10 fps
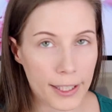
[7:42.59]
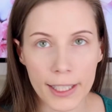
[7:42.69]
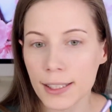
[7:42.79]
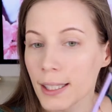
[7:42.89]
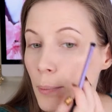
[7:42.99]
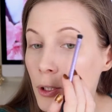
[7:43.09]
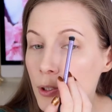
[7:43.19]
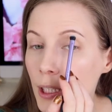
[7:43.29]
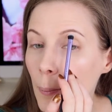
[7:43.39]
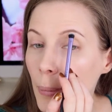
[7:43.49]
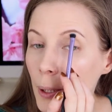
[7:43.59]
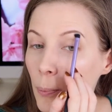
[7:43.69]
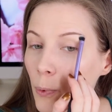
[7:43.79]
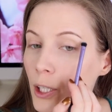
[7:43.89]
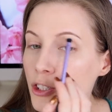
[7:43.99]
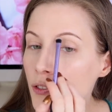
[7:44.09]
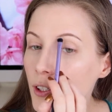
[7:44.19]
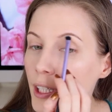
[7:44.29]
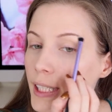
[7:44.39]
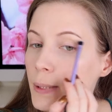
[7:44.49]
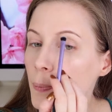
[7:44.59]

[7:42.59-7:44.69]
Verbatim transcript: Yes, I'm using a big brush for this,